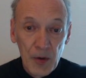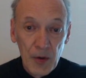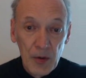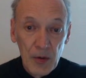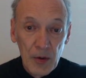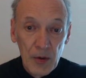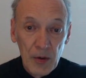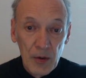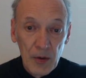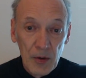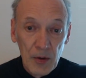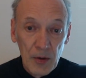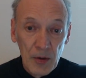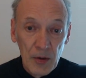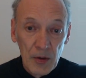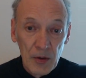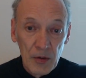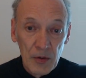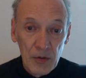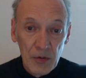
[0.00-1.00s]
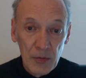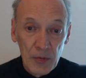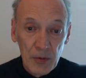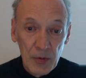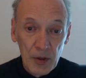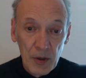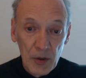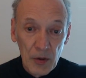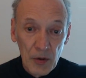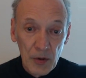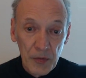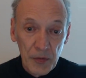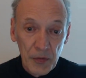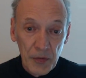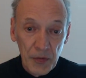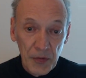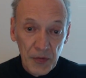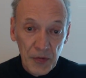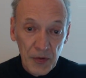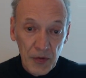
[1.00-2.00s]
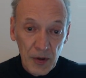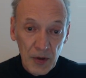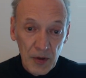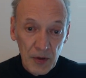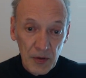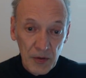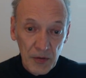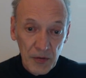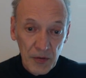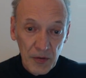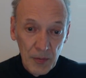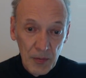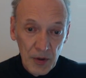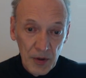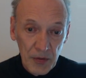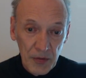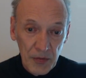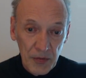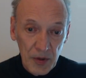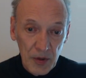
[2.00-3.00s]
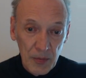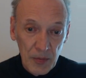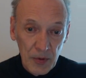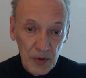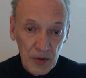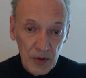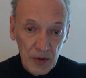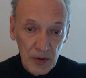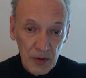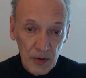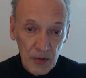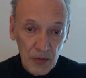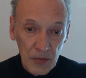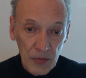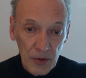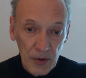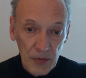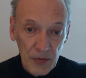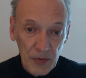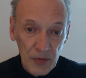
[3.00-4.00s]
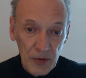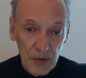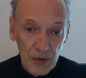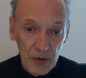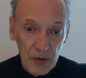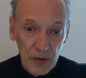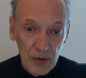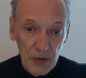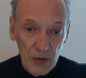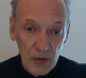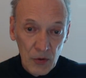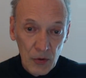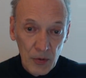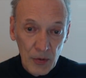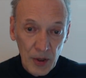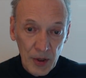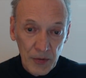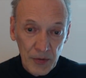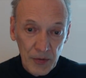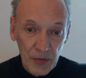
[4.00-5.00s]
And we can also see a similar steep increase here in the US.